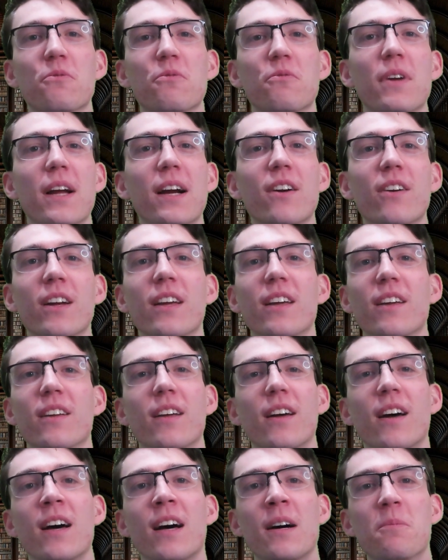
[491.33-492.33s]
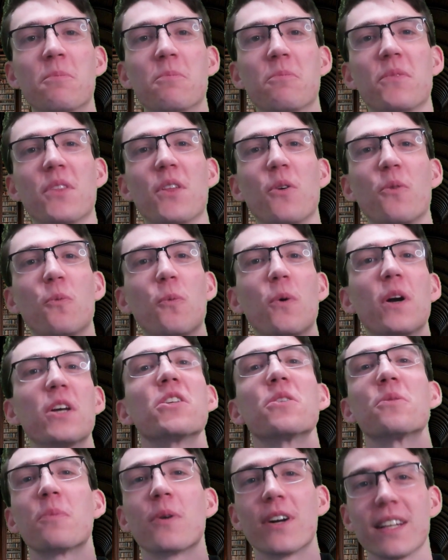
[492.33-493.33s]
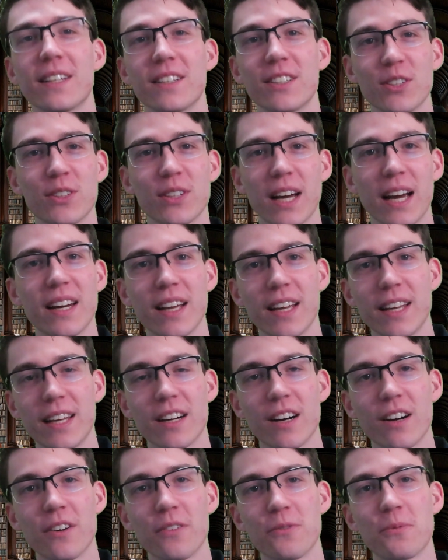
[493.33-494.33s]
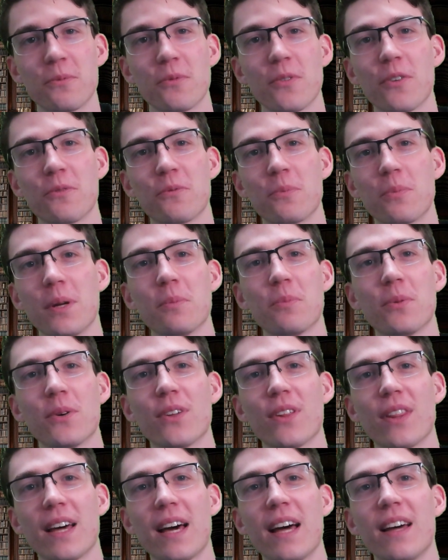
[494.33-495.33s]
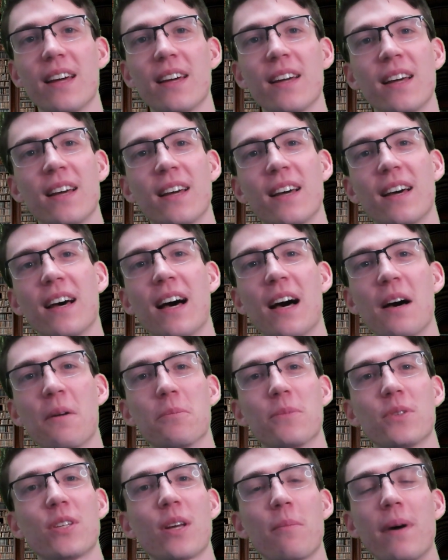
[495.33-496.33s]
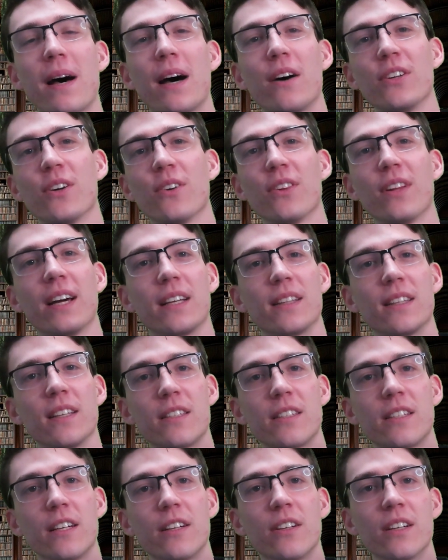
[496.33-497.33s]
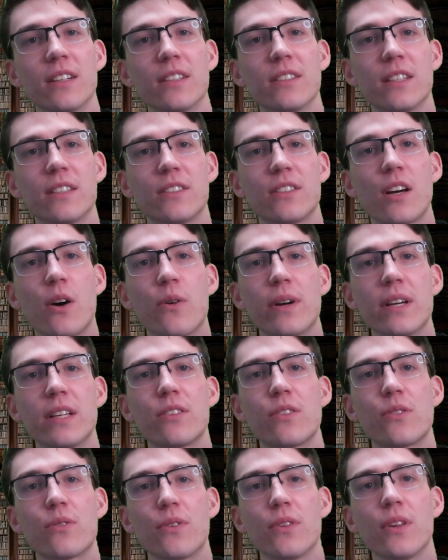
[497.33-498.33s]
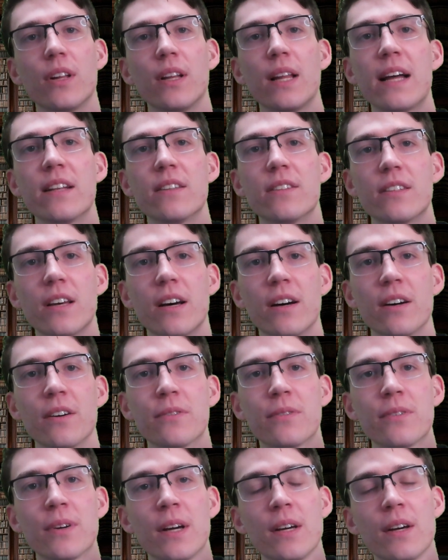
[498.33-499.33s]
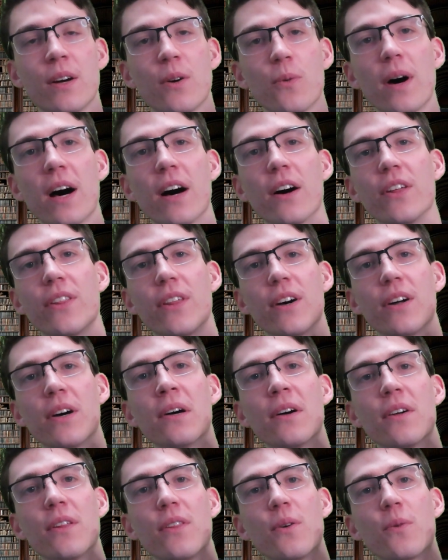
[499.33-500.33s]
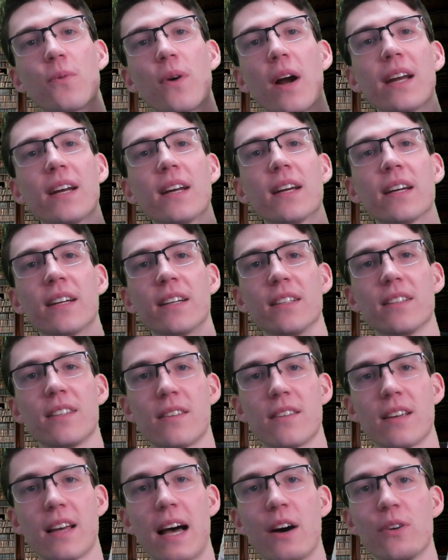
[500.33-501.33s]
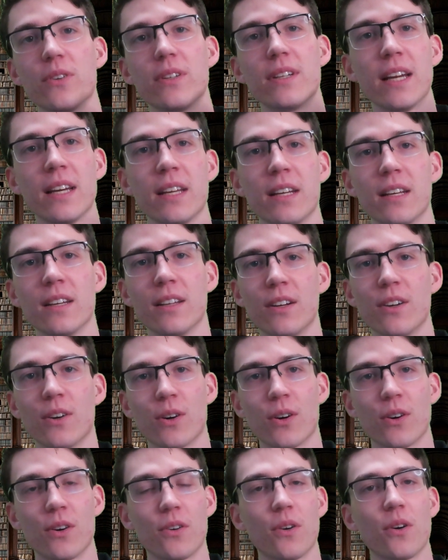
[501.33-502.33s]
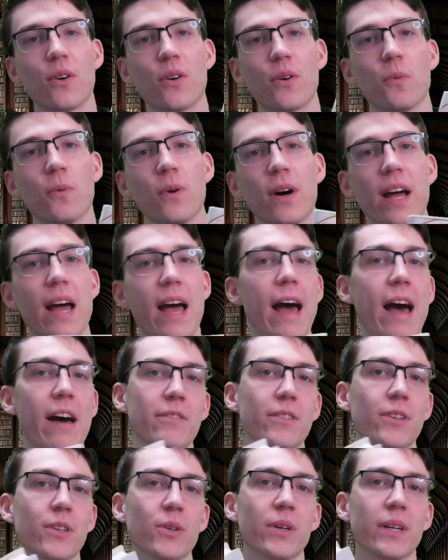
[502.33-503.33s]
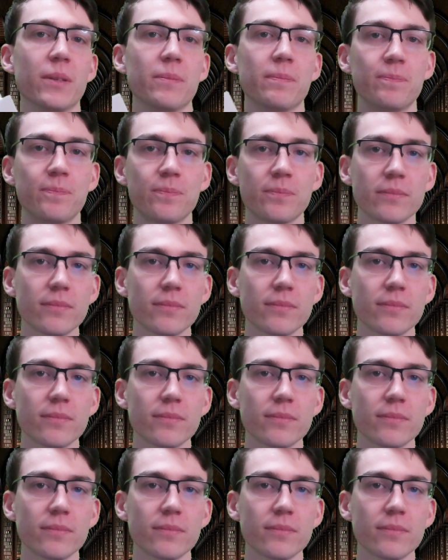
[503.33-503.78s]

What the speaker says: very, the whisperings you kind of hear of people that somehow don't like this series, it's always through the lens of, well, the writing is outdated or what have you. And